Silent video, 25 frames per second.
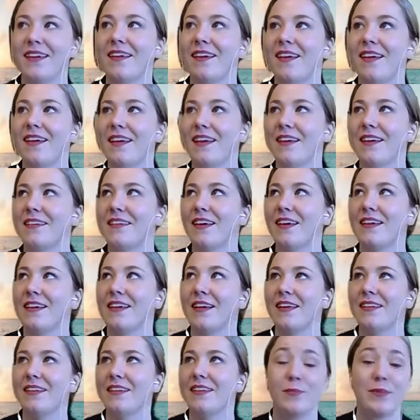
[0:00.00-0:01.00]
And I
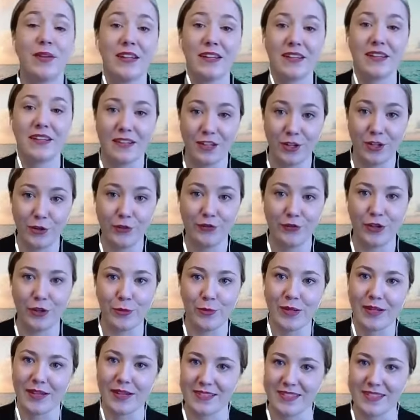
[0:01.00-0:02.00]
ended up getting an interview
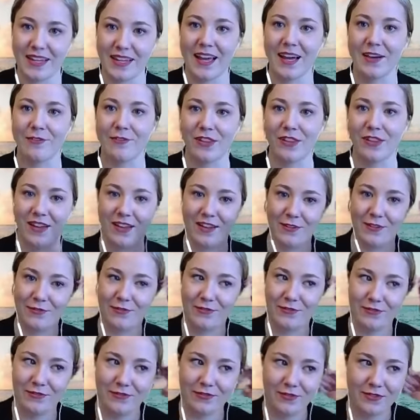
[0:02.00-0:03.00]
because I have a lot of,
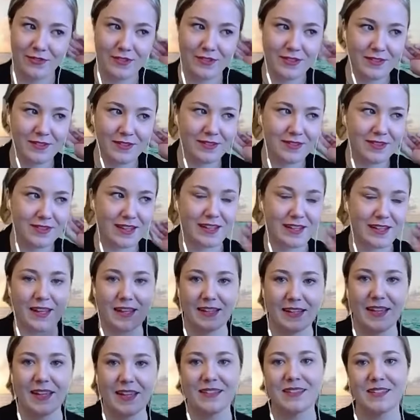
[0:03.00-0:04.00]
I
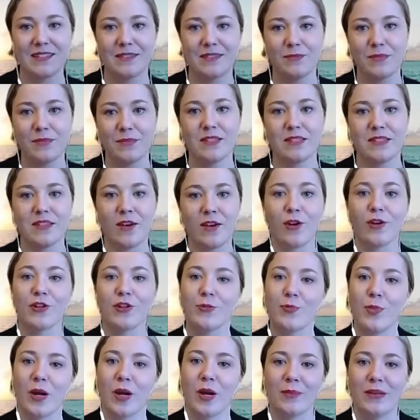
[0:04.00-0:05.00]
guess, because the art
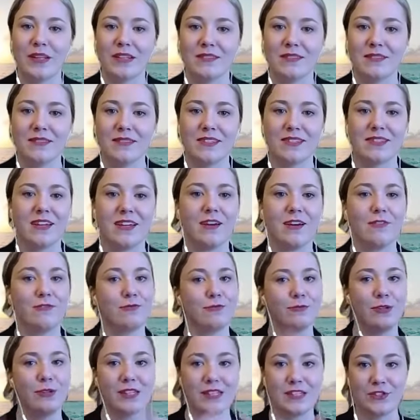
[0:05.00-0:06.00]
department stuff
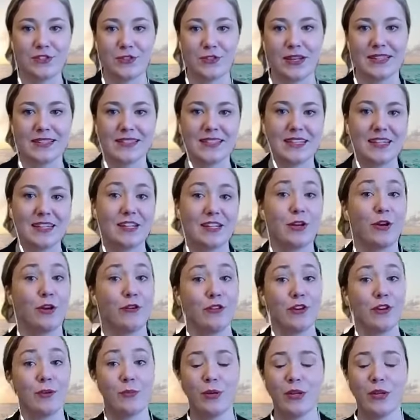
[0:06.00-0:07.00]
really translated
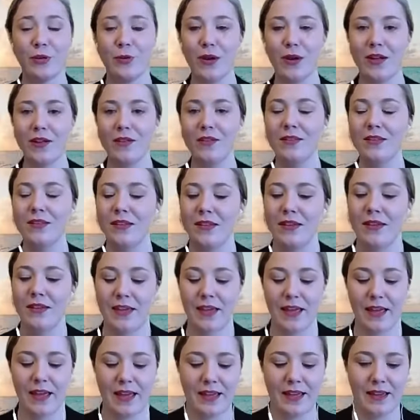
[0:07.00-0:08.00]
over pretty well,
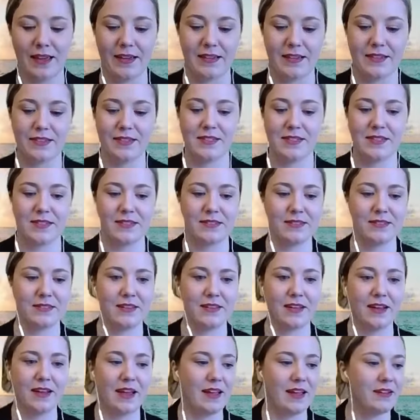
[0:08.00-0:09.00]
and
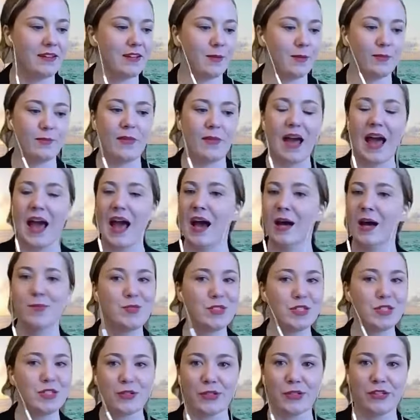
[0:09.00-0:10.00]
ended up
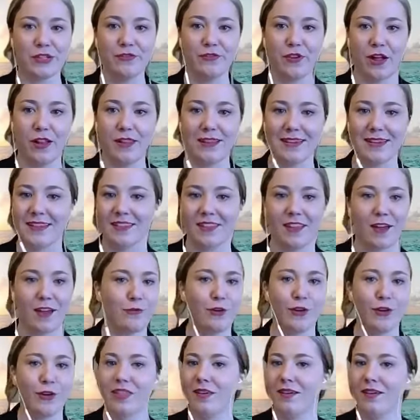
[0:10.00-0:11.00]
absolutely falling in love
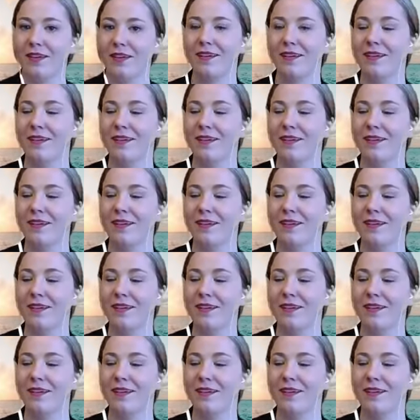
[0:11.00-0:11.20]
with it.